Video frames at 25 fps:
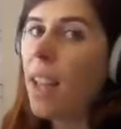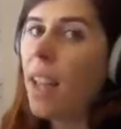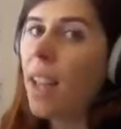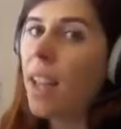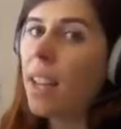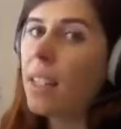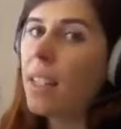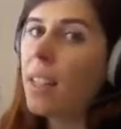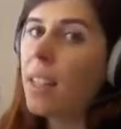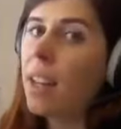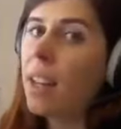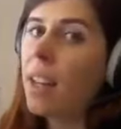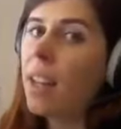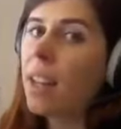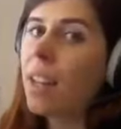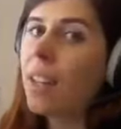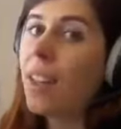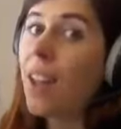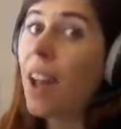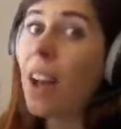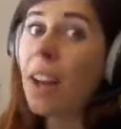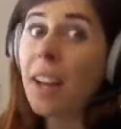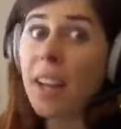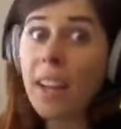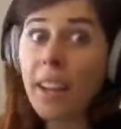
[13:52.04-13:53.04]
Hands on a
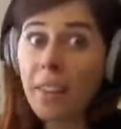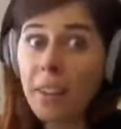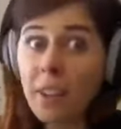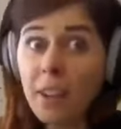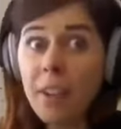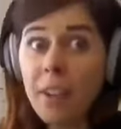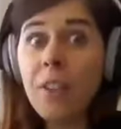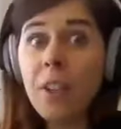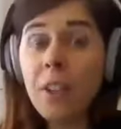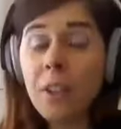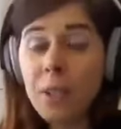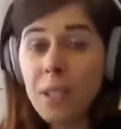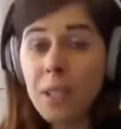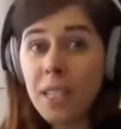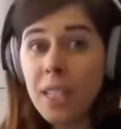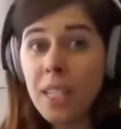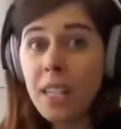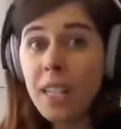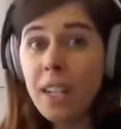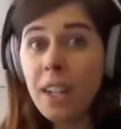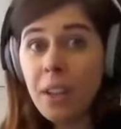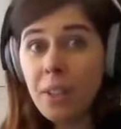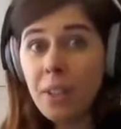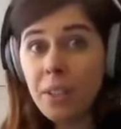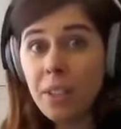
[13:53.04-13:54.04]
clock, and if you
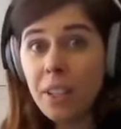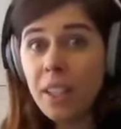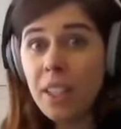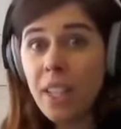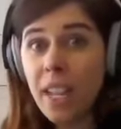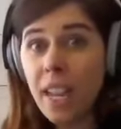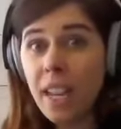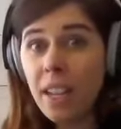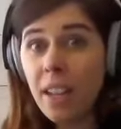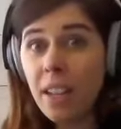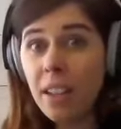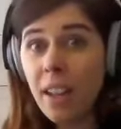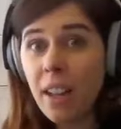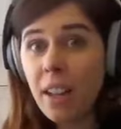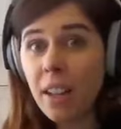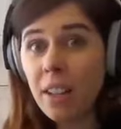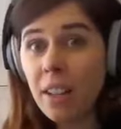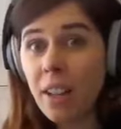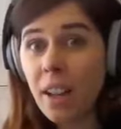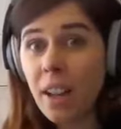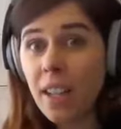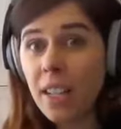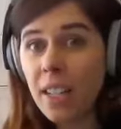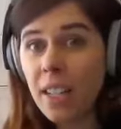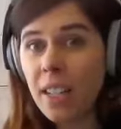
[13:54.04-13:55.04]
see a real analog
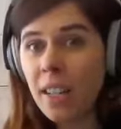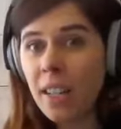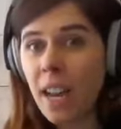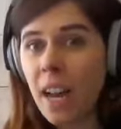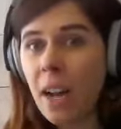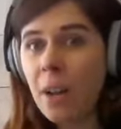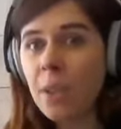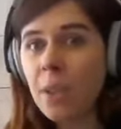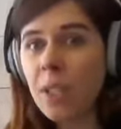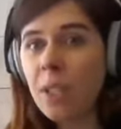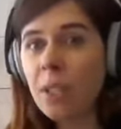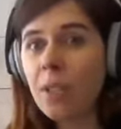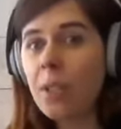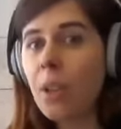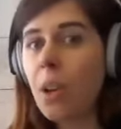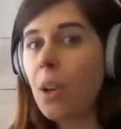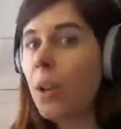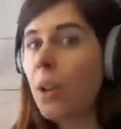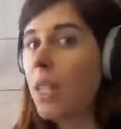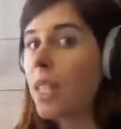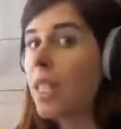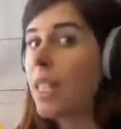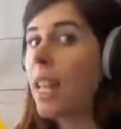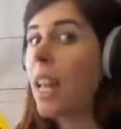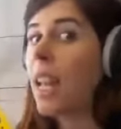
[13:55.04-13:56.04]
clock in your house, you'll
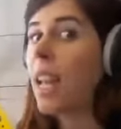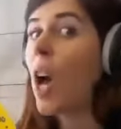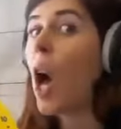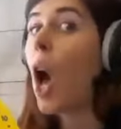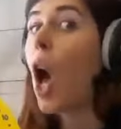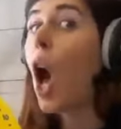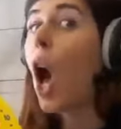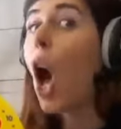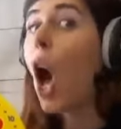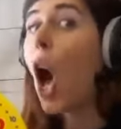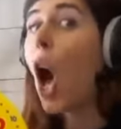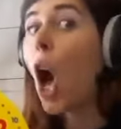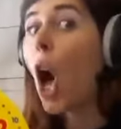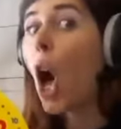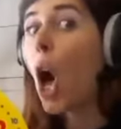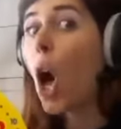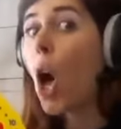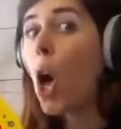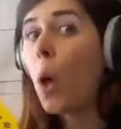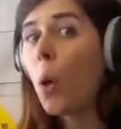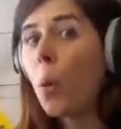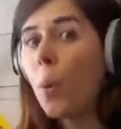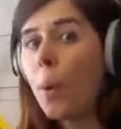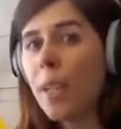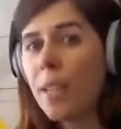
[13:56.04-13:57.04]
notice they
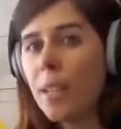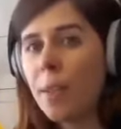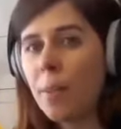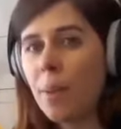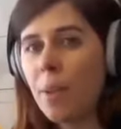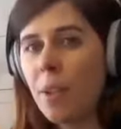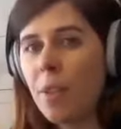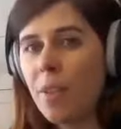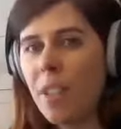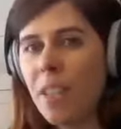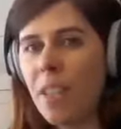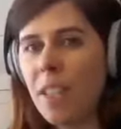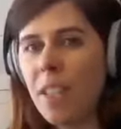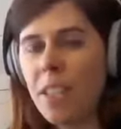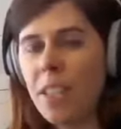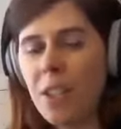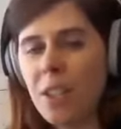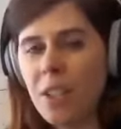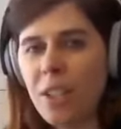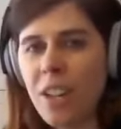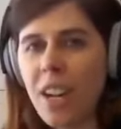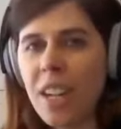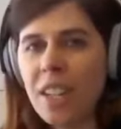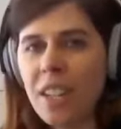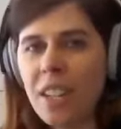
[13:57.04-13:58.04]
always move in this
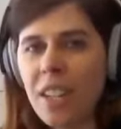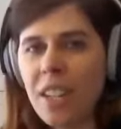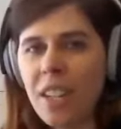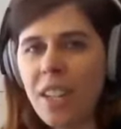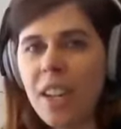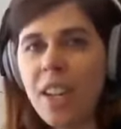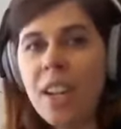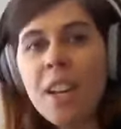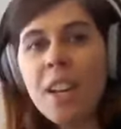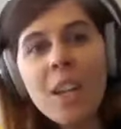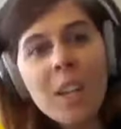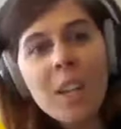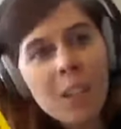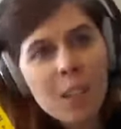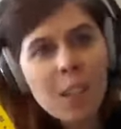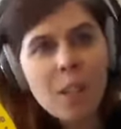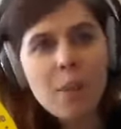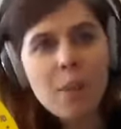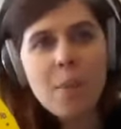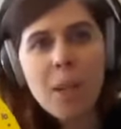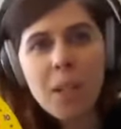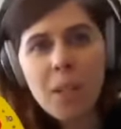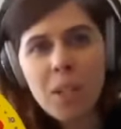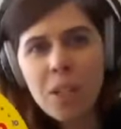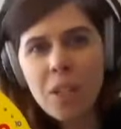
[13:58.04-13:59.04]
direction.
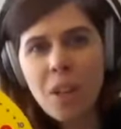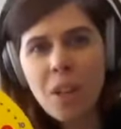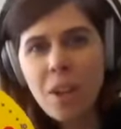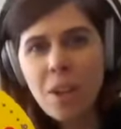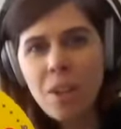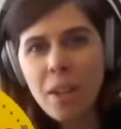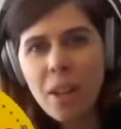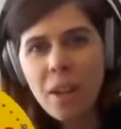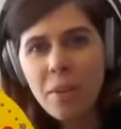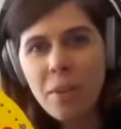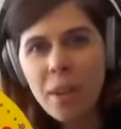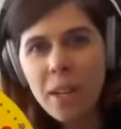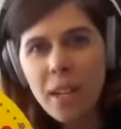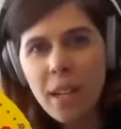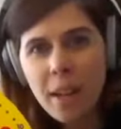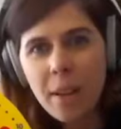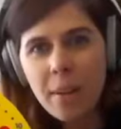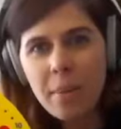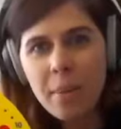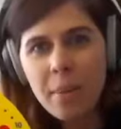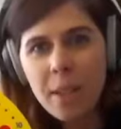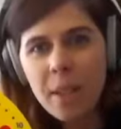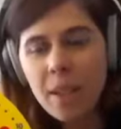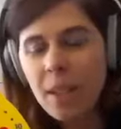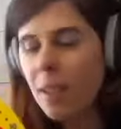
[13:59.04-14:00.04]
So much so that we
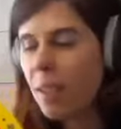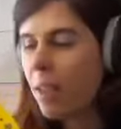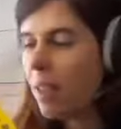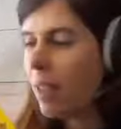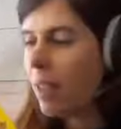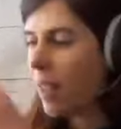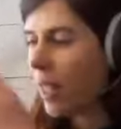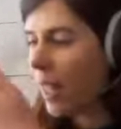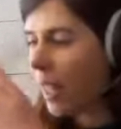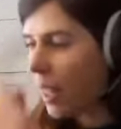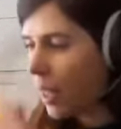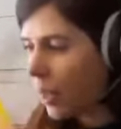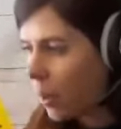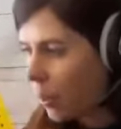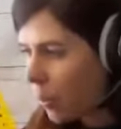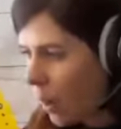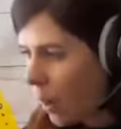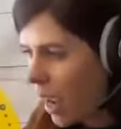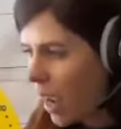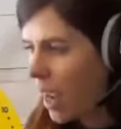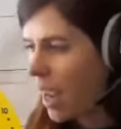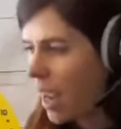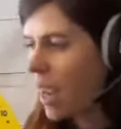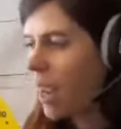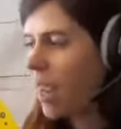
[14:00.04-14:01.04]
named this
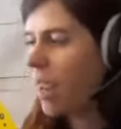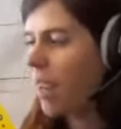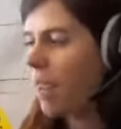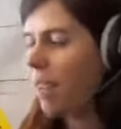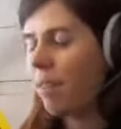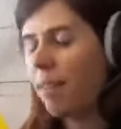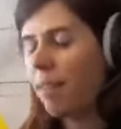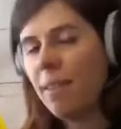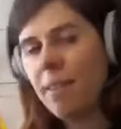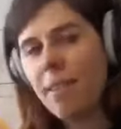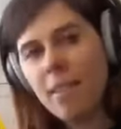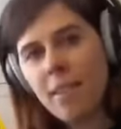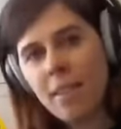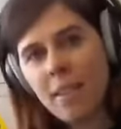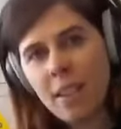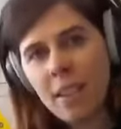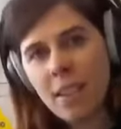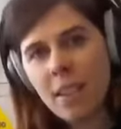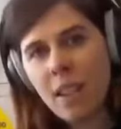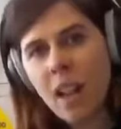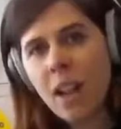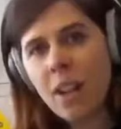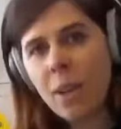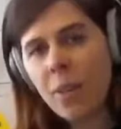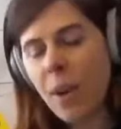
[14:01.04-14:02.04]
way
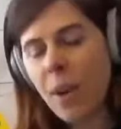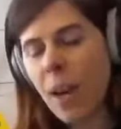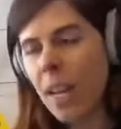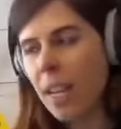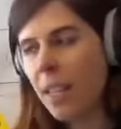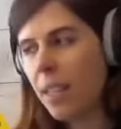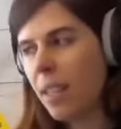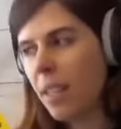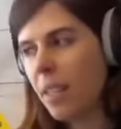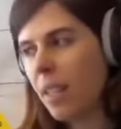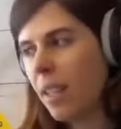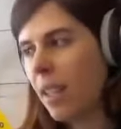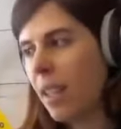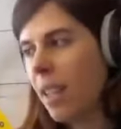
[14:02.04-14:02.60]
clockwise.